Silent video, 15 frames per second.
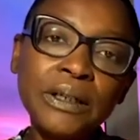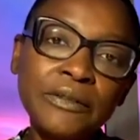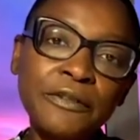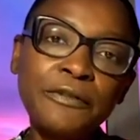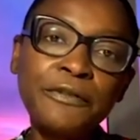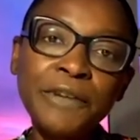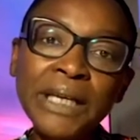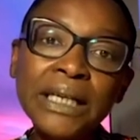
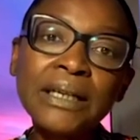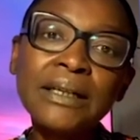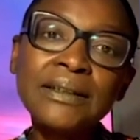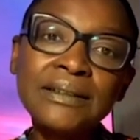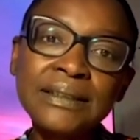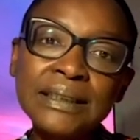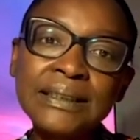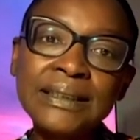
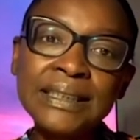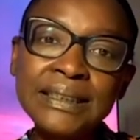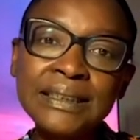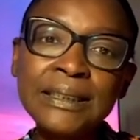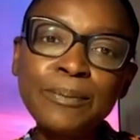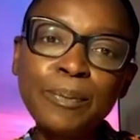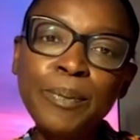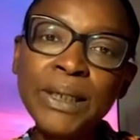fields and
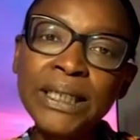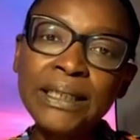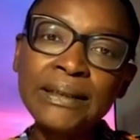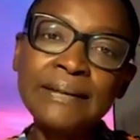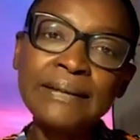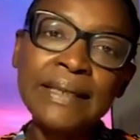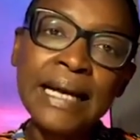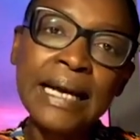disciplines
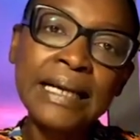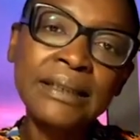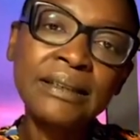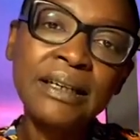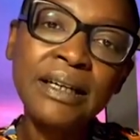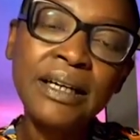that